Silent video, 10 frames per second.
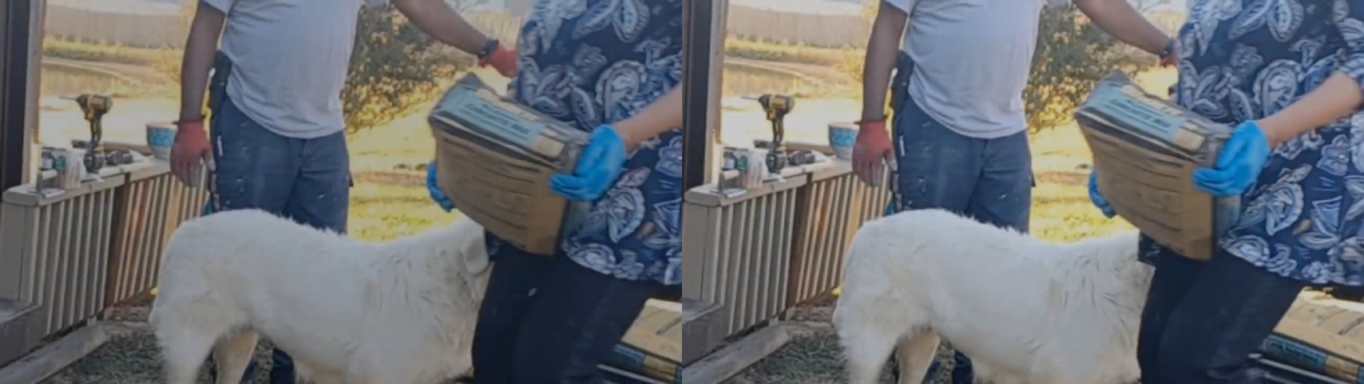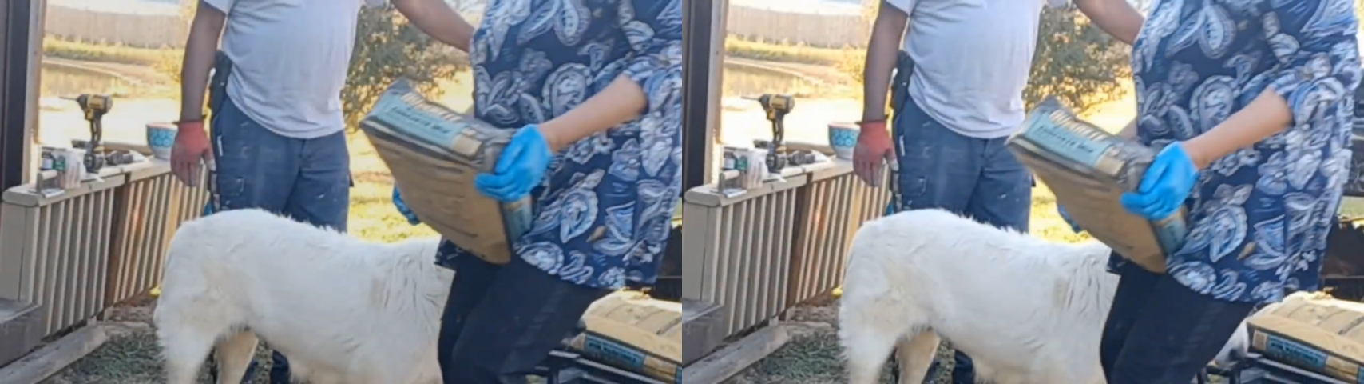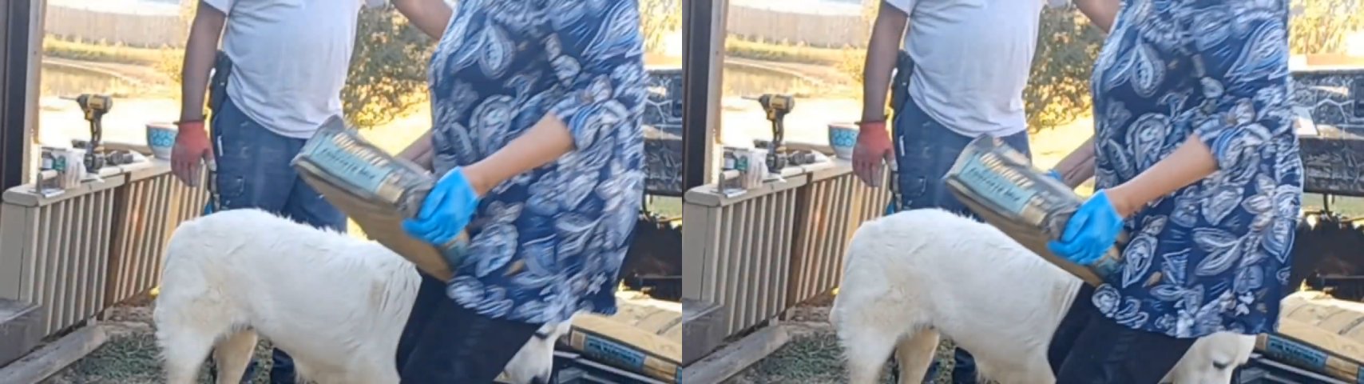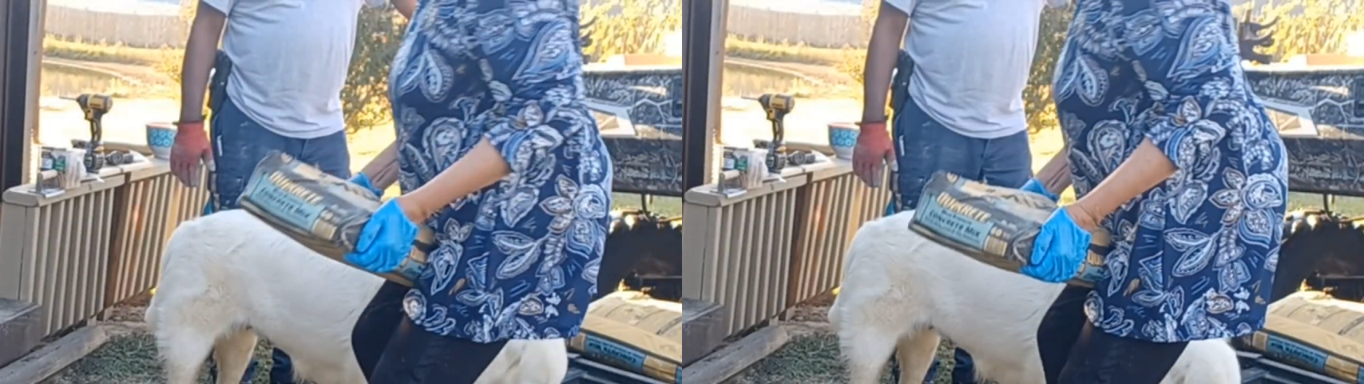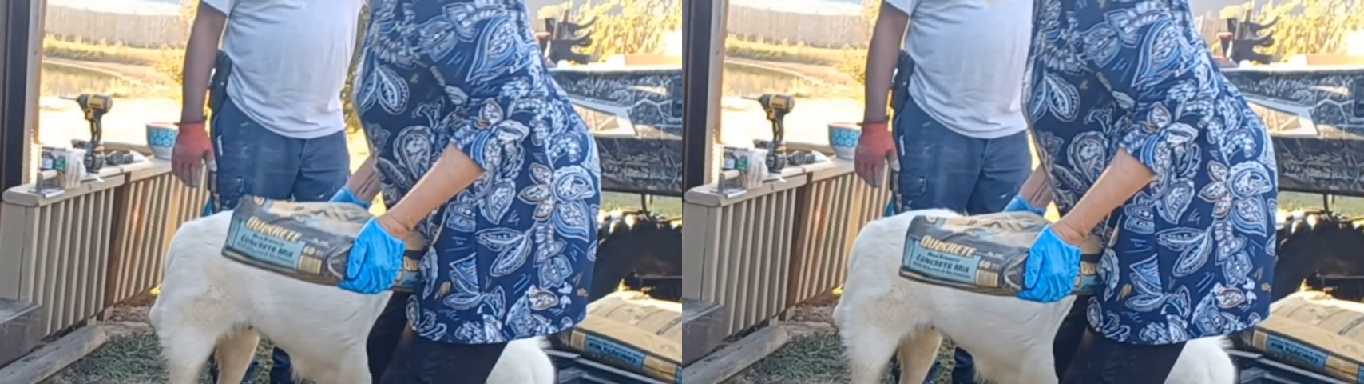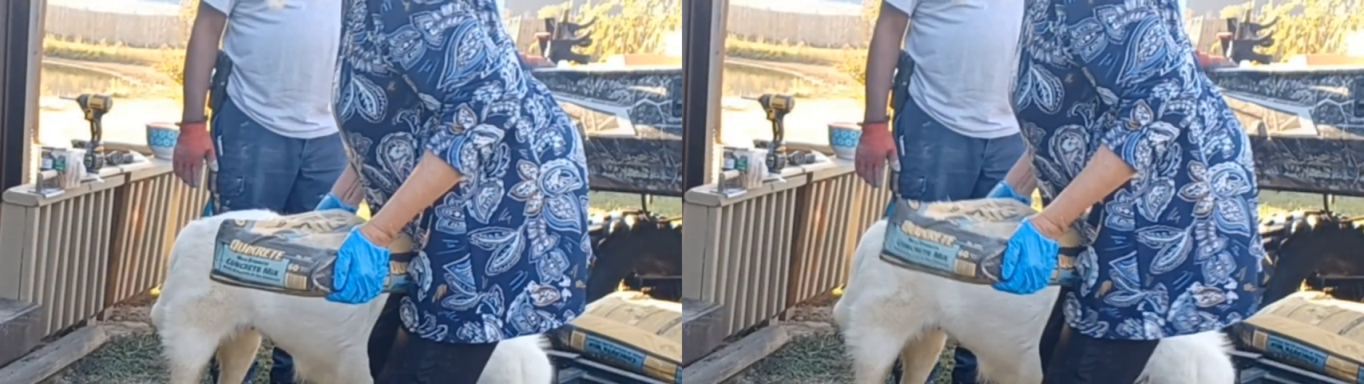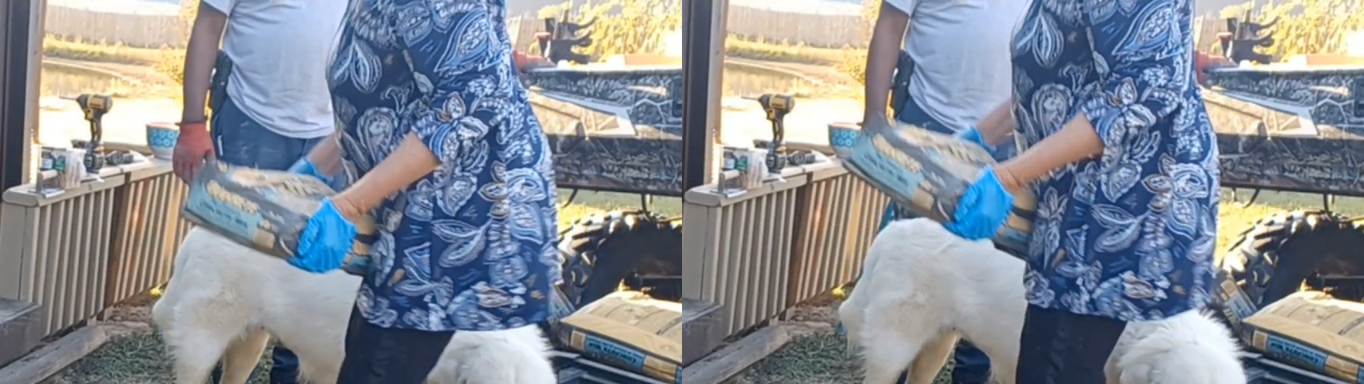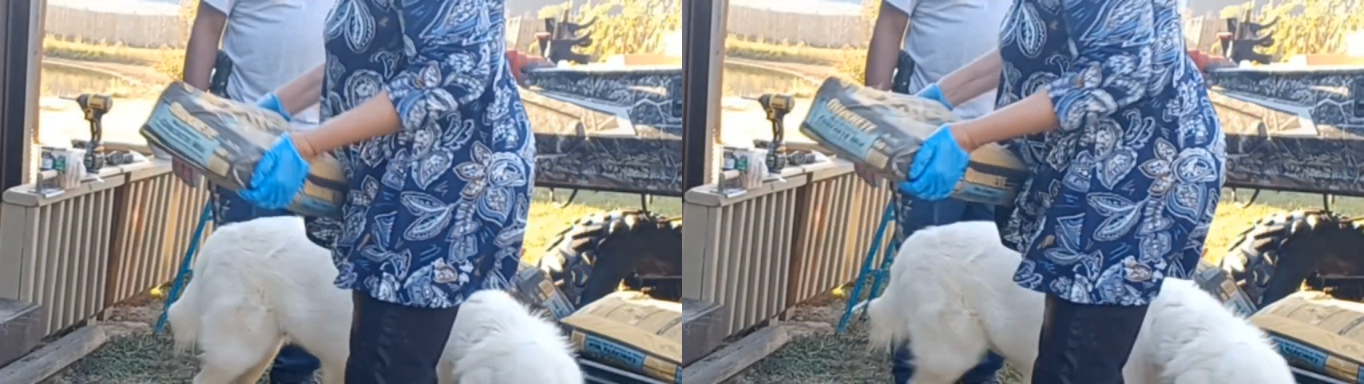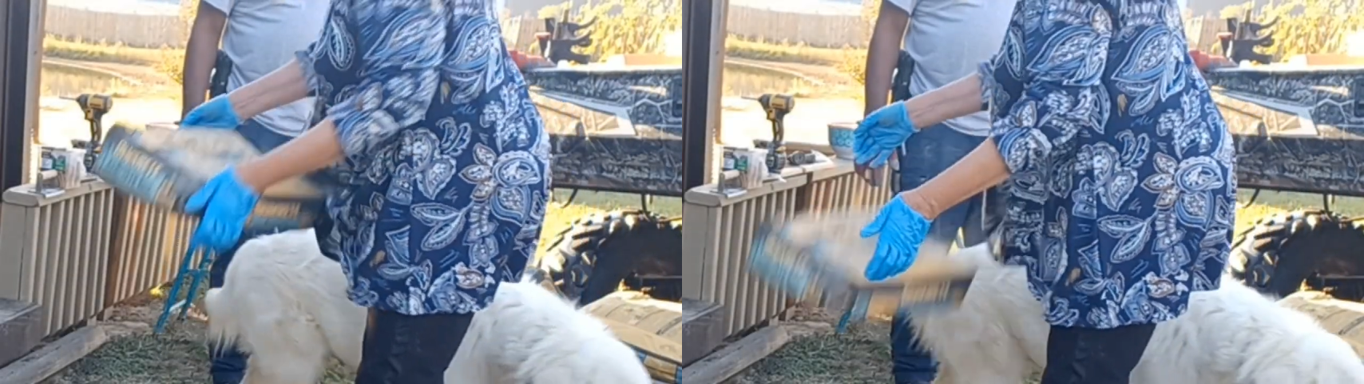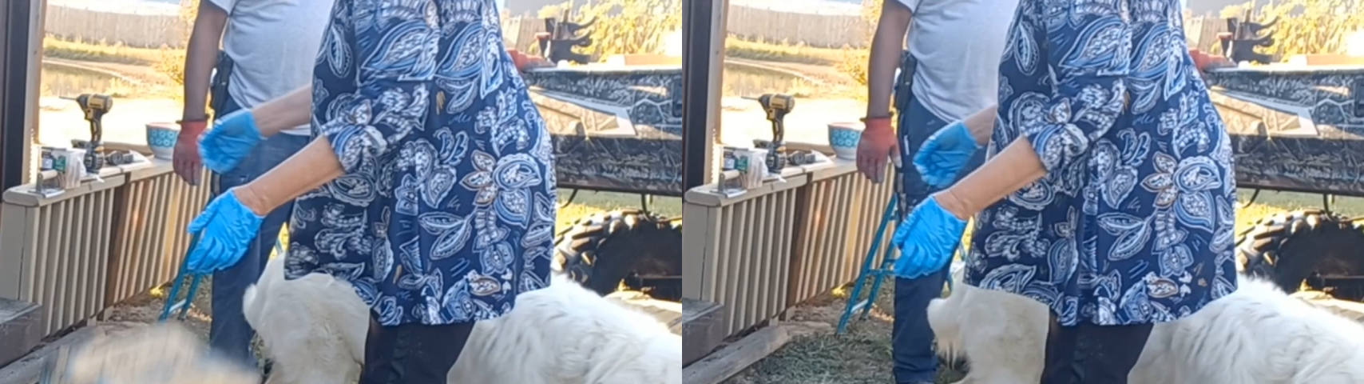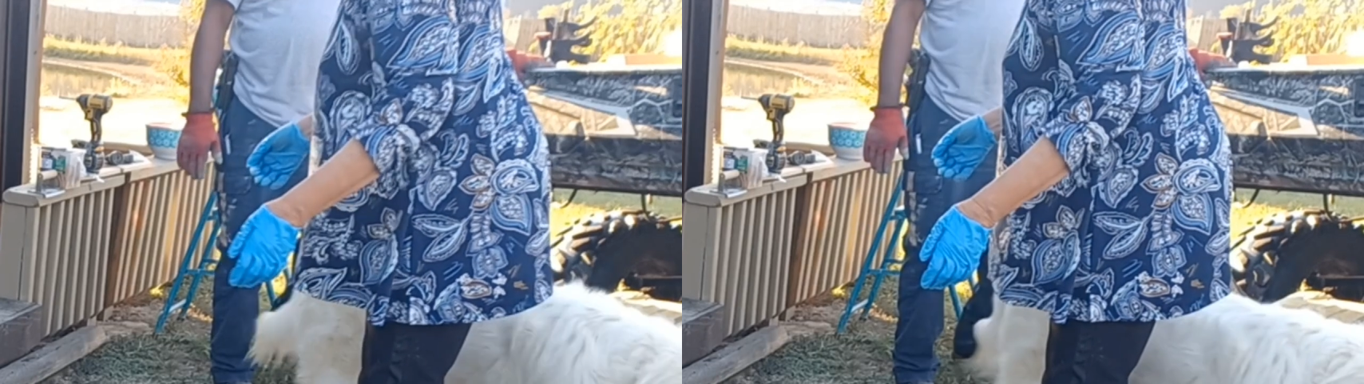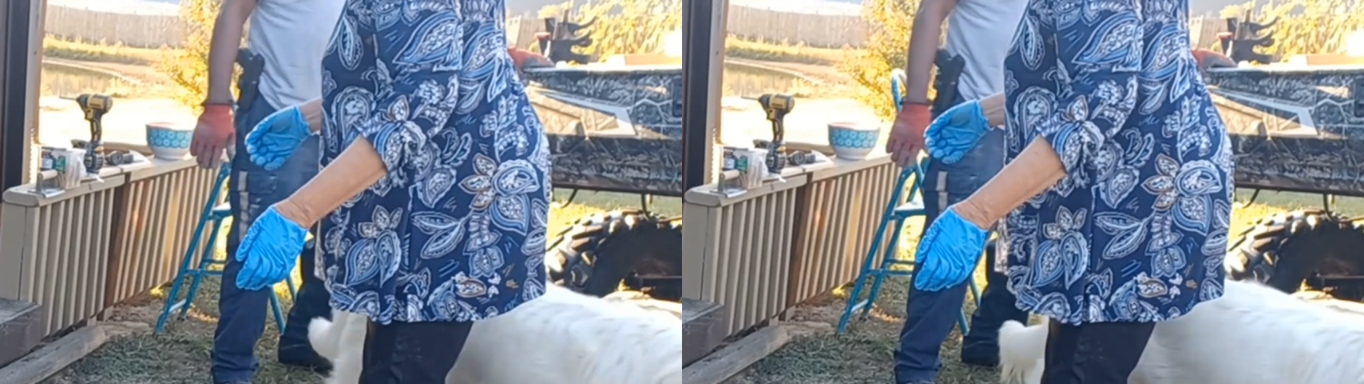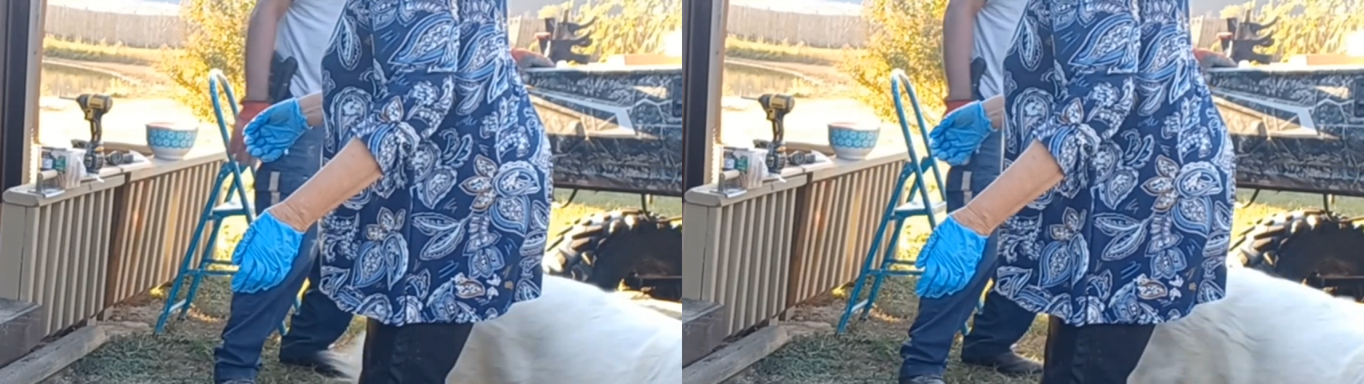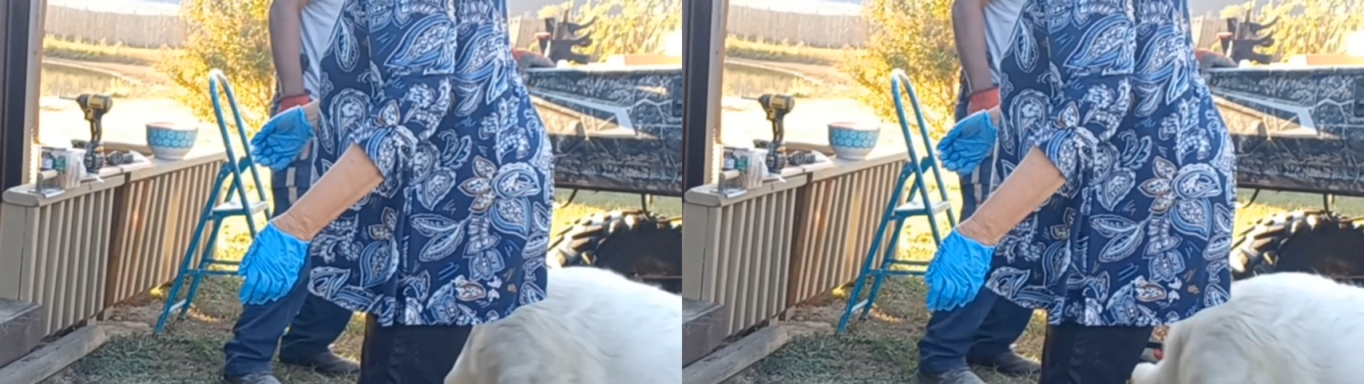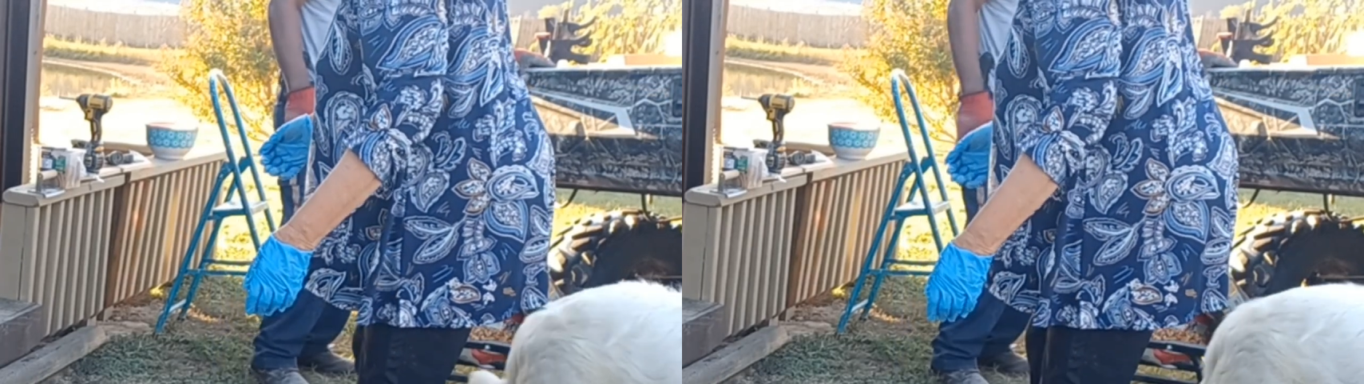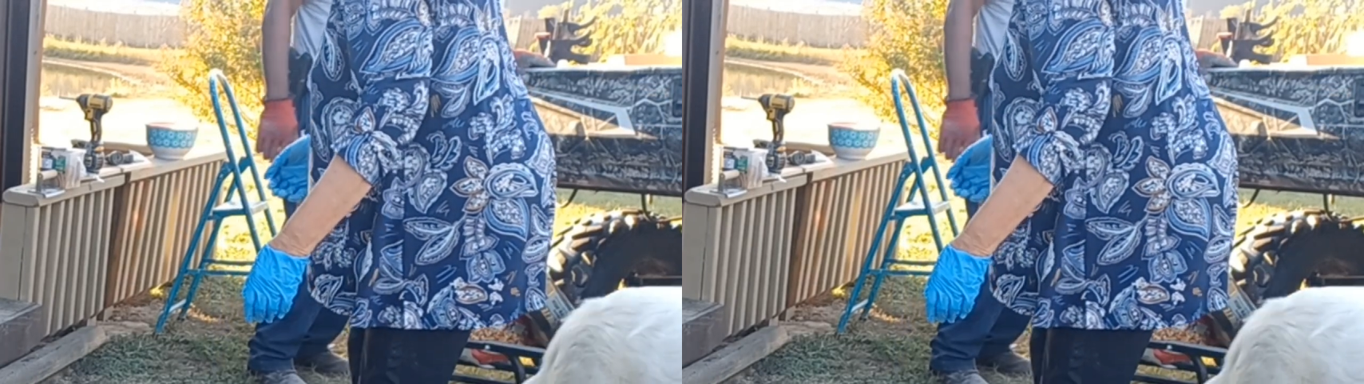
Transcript: Nobody's mouth can be seen.